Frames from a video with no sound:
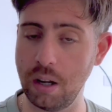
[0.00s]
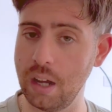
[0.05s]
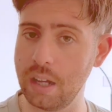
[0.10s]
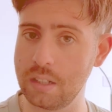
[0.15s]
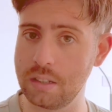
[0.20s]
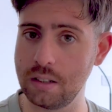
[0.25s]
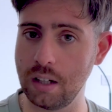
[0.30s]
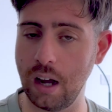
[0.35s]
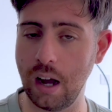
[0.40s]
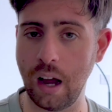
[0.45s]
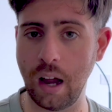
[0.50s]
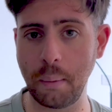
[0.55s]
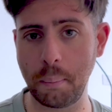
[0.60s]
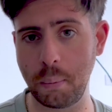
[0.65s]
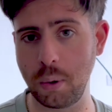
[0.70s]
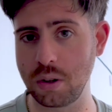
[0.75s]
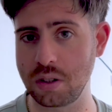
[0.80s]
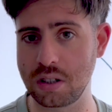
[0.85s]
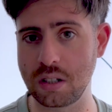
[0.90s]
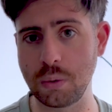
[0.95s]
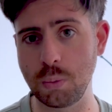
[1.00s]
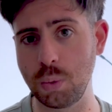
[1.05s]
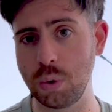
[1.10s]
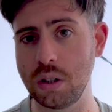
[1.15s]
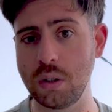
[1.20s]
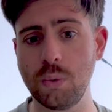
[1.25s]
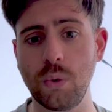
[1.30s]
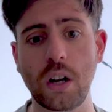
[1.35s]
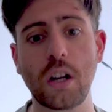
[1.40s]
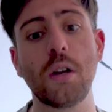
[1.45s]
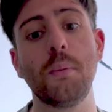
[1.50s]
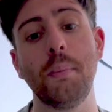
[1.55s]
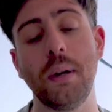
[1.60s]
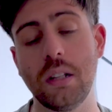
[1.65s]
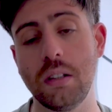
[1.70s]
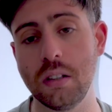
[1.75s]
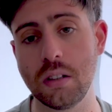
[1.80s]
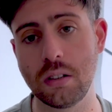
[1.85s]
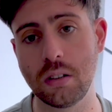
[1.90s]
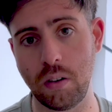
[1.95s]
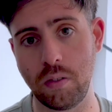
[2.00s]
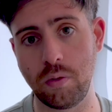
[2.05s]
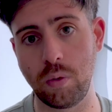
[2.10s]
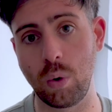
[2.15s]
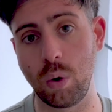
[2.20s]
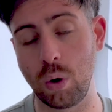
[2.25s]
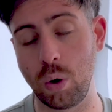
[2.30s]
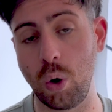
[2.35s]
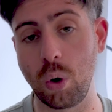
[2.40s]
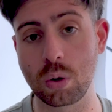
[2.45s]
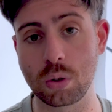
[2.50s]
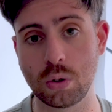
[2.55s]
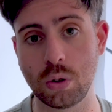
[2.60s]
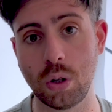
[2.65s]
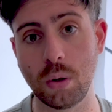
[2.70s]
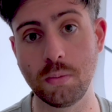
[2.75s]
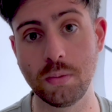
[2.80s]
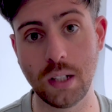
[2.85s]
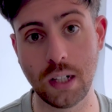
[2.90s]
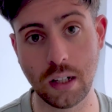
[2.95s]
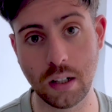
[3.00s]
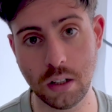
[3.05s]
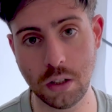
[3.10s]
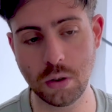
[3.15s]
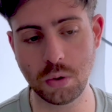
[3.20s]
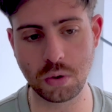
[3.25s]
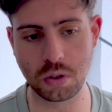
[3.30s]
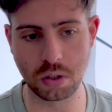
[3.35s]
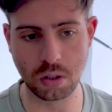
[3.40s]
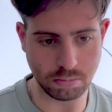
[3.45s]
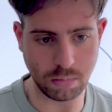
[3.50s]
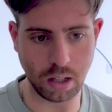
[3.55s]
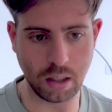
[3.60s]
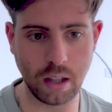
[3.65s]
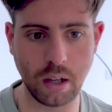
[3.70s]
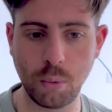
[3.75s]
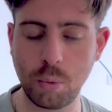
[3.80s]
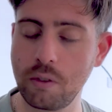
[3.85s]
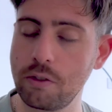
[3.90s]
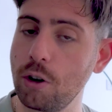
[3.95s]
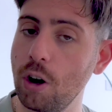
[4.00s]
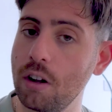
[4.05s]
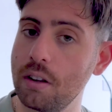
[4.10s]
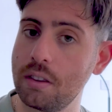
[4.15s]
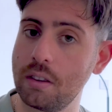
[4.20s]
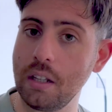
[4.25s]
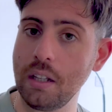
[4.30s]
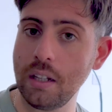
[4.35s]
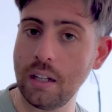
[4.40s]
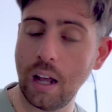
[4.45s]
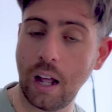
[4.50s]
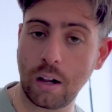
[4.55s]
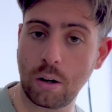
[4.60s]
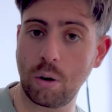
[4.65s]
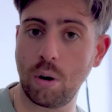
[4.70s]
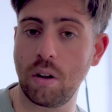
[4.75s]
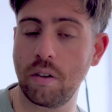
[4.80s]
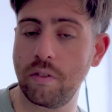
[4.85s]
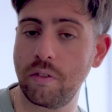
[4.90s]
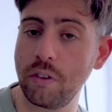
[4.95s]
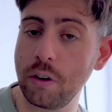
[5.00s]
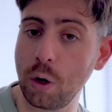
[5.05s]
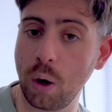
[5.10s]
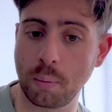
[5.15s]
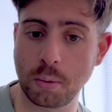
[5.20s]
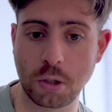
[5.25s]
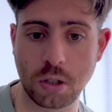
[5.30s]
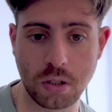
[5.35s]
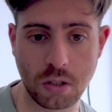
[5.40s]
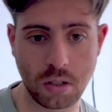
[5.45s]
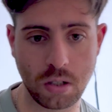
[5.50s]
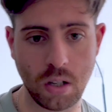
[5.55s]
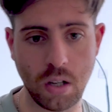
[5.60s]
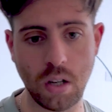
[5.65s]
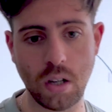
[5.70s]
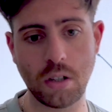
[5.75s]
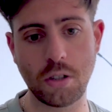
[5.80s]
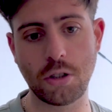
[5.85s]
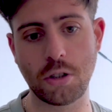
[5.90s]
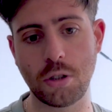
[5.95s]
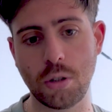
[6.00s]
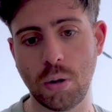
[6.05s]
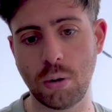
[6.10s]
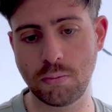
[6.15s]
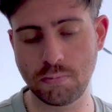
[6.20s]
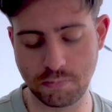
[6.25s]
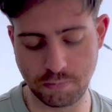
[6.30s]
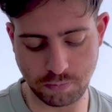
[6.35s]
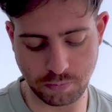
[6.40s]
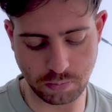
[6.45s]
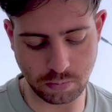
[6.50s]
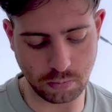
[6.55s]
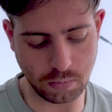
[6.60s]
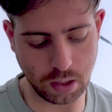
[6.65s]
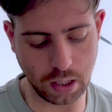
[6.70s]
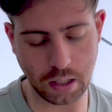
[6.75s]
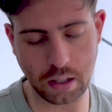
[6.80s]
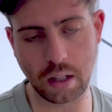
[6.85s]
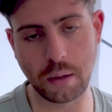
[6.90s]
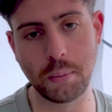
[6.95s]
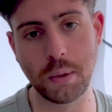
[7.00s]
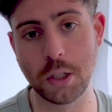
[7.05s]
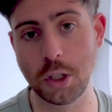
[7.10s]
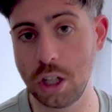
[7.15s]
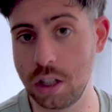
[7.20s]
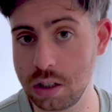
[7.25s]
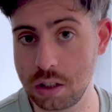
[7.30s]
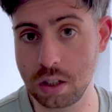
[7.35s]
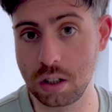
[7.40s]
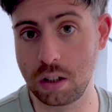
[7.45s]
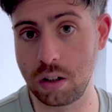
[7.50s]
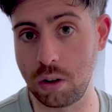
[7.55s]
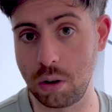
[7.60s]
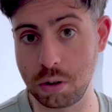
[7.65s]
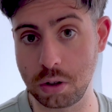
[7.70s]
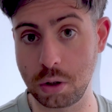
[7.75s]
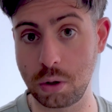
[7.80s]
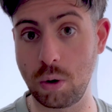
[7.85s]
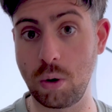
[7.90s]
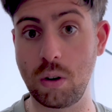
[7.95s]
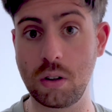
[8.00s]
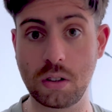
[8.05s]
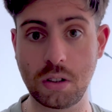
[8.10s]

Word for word: And I personally wouldn't recommend it for long-term daily use. And then we've got the alcohol-free options. So they can be gentle on your oral